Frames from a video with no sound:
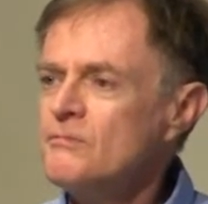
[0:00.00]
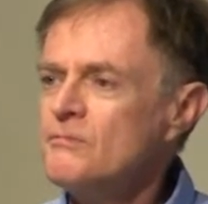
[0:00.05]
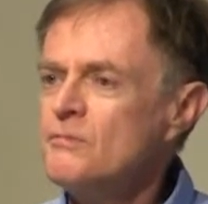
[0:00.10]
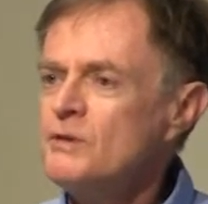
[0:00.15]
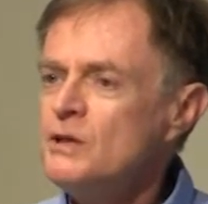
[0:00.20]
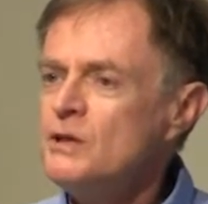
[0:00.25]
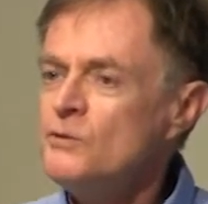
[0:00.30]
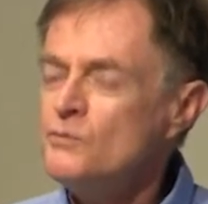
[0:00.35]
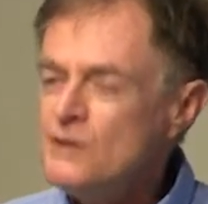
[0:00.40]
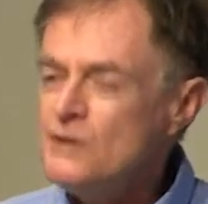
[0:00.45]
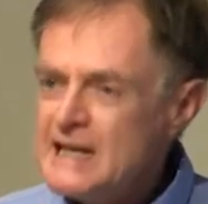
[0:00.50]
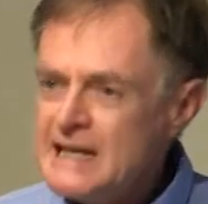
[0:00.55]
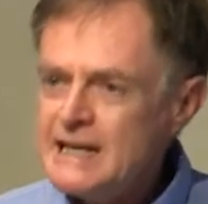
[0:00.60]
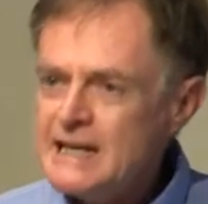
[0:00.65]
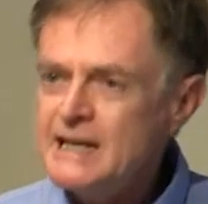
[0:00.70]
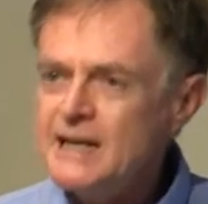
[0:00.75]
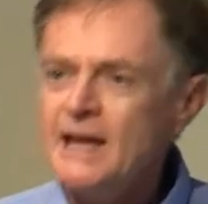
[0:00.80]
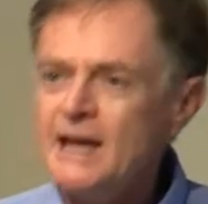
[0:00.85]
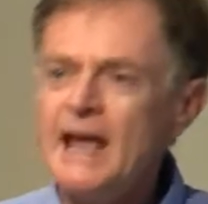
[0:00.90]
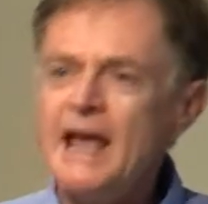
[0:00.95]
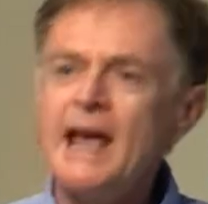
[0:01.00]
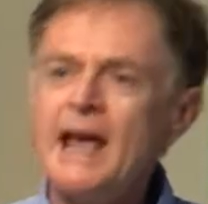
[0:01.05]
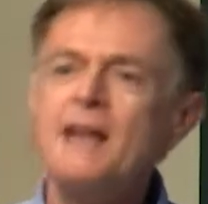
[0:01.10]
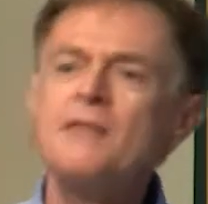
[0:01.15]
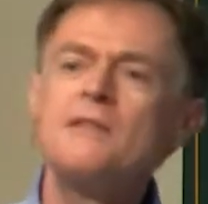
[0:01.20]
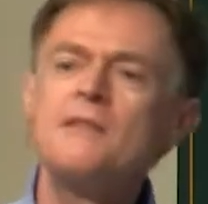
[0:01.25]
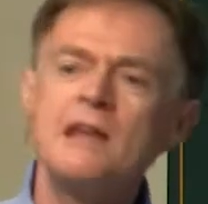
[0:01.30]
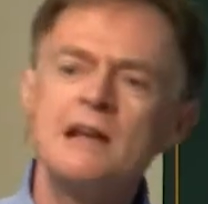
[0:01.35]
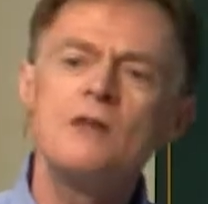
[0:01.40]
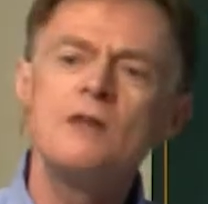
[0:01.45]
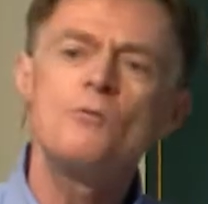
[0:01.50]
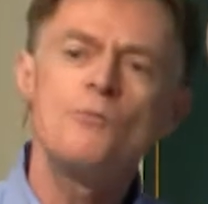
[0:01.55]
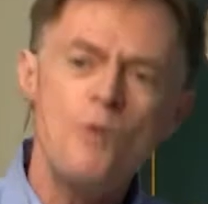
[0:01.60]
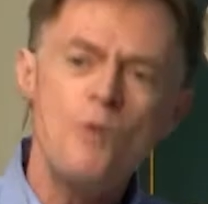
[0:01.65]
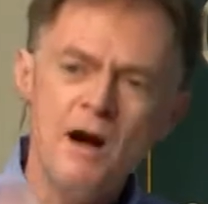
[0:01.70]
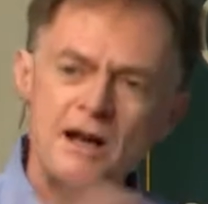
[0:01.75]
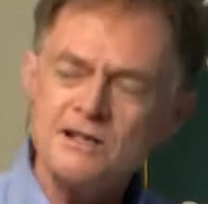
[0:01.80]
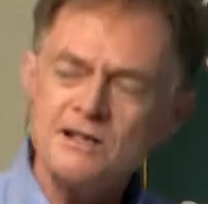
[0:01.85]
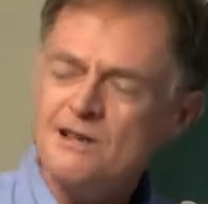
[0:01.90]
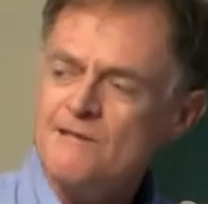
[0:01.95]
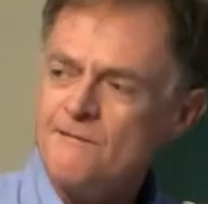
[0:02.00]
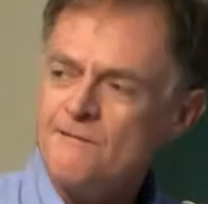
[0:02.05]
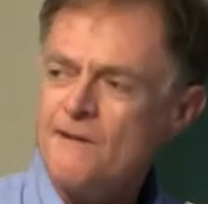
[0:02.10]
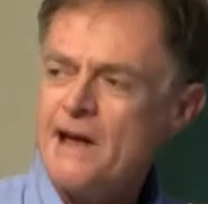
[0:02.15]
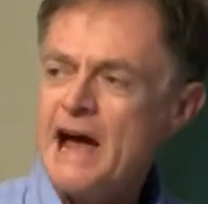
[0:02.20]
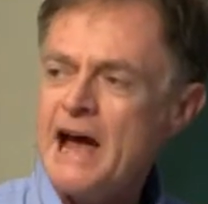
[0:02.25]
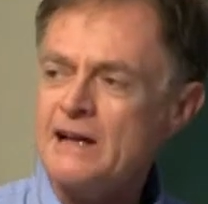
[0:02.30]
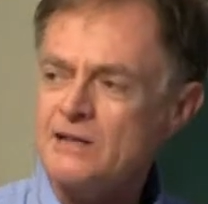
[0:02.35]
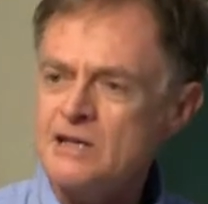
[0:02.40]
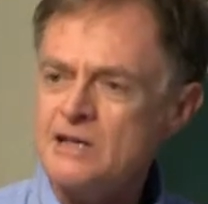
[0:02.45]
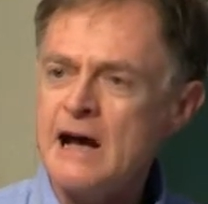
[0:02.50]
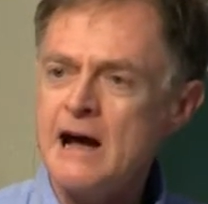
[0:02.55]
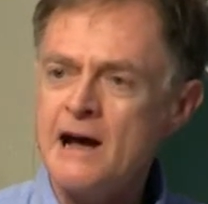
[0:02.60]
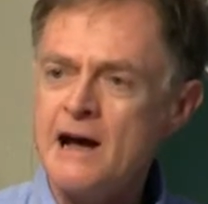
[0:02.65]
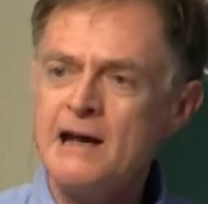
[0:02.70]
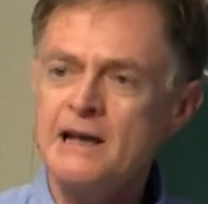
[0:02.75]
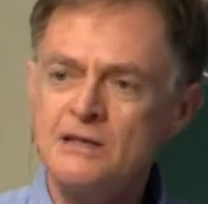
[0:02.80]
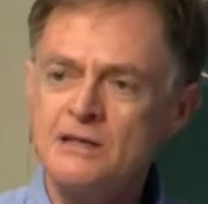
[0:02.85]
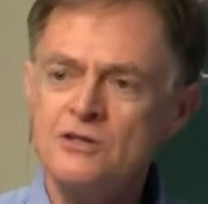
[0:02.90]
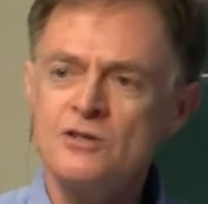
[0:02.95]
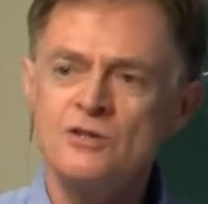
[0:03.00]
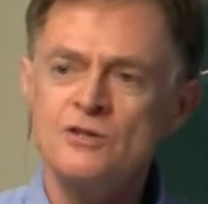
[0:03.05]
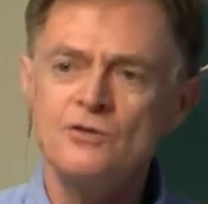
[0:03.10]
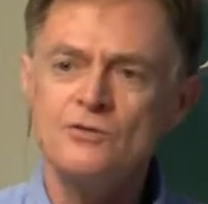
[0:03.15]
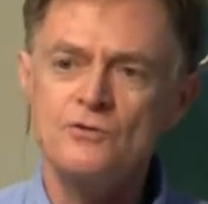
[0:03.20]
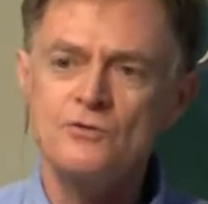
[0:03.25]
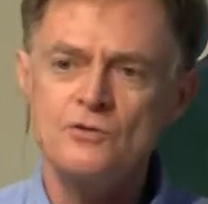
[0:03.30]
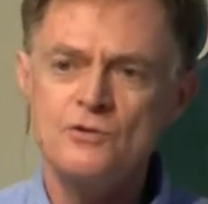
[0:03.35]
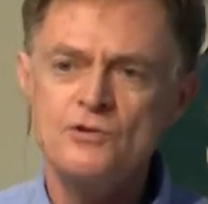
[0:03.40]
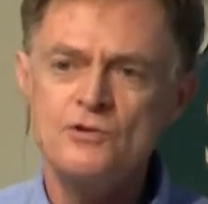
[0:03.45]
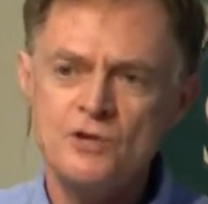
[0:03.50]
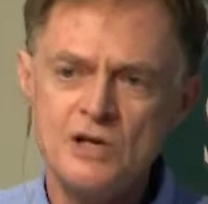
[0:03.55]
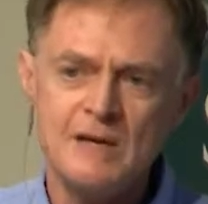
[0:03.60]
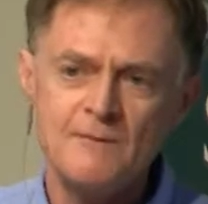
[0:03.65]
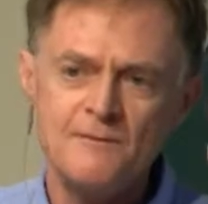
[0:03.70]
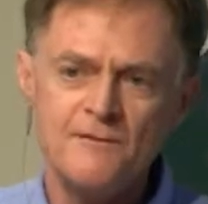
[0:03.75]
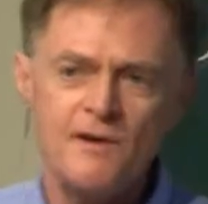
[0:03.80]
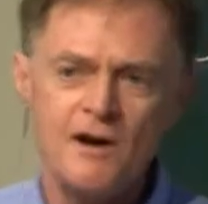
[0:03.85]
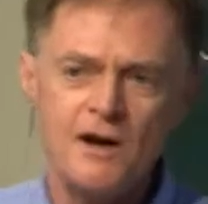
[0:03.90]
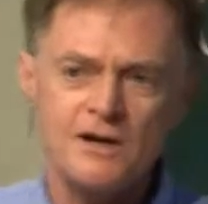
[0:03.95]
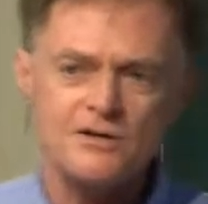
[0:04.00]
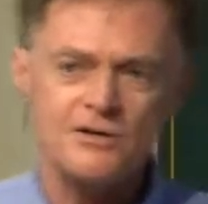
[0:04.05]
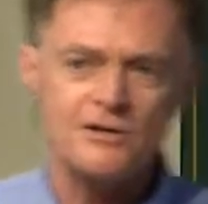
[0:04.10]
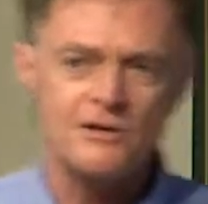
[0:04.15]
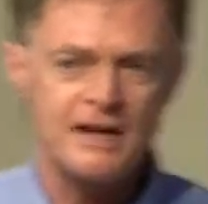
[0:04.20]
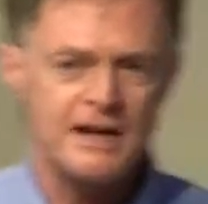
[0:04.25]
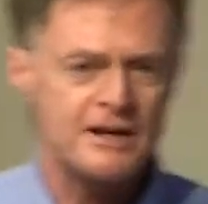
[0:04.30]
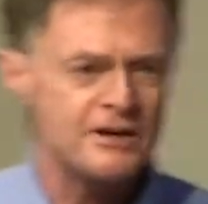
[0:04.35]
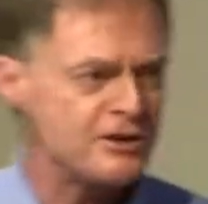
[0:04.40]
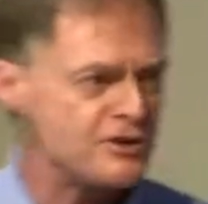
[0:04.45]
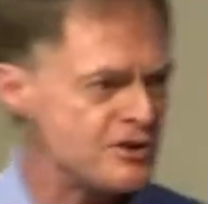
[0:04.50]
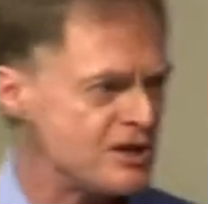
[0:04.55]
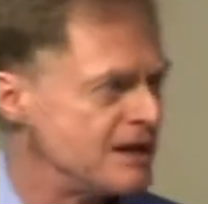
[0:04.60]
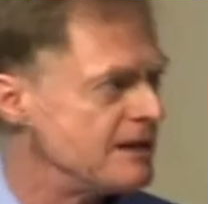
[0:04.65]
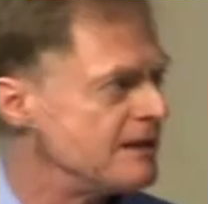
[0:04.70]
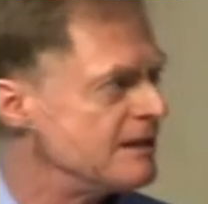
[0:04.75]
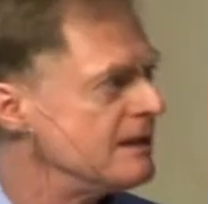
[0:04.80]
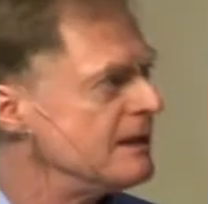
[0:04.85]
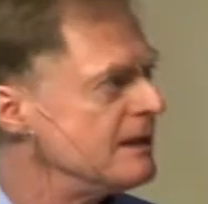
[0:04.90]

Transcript: unique and that it was in fact tied to cheap fossil energy.